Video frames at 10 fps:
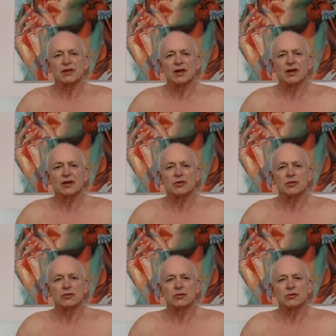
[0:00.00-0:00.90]

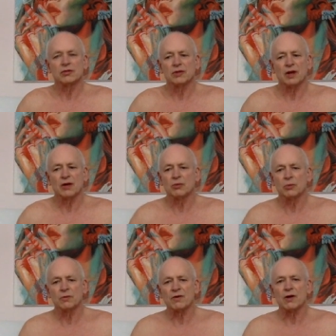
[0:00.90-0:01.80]
And
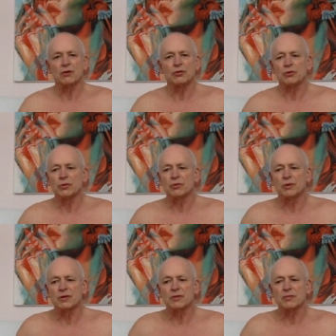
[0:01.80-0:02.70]
we'll follow through the
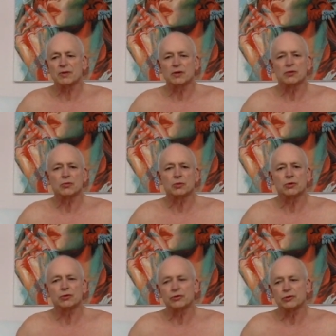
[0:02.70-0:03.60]
rhythm, and
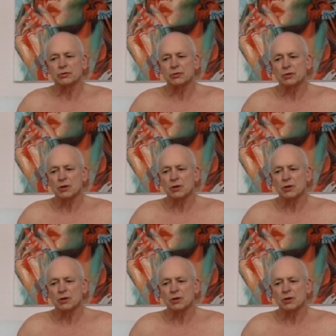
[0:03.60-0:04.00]
we'll do